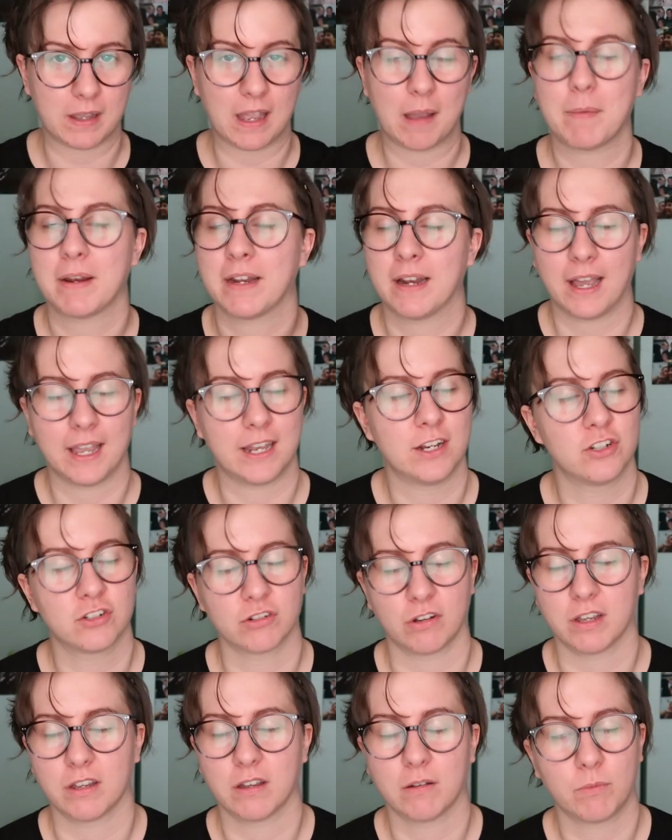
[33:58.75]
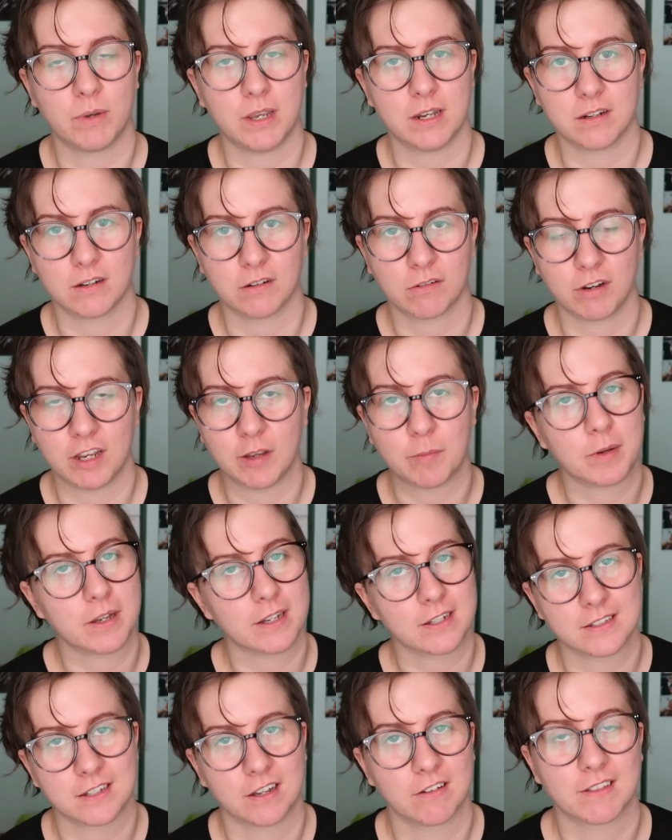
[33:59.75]
I mean, I enjoy weird and creepy,
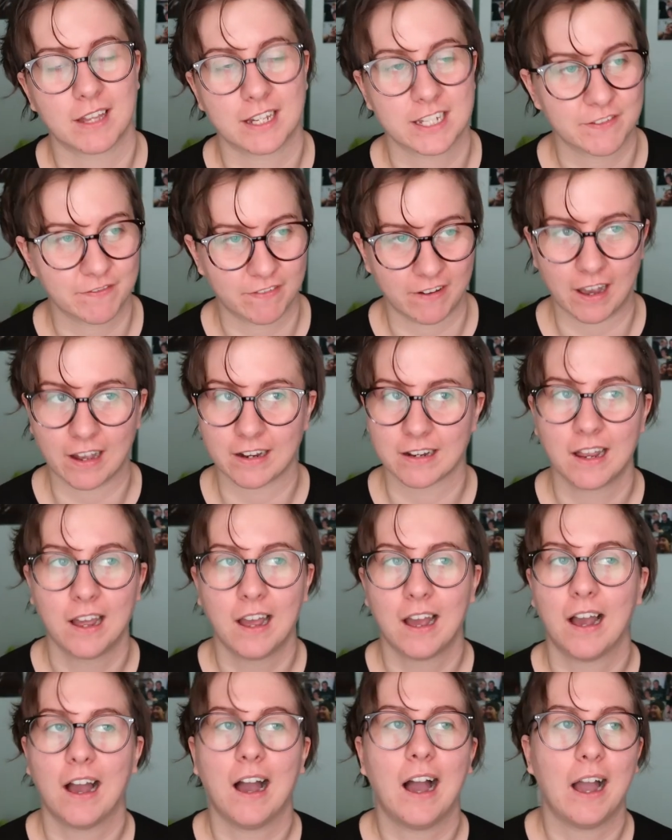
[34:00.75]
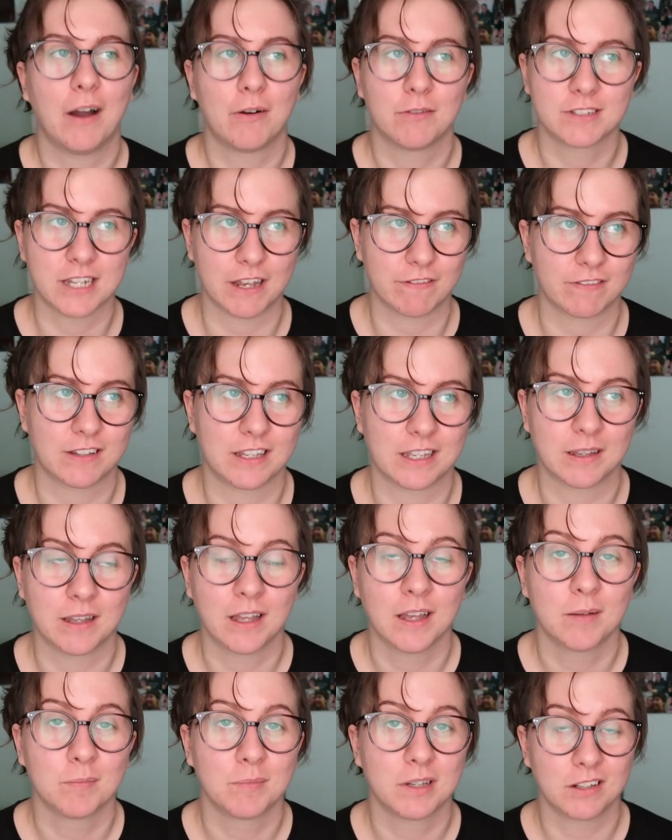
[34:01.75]
so that's fine. I will definitely be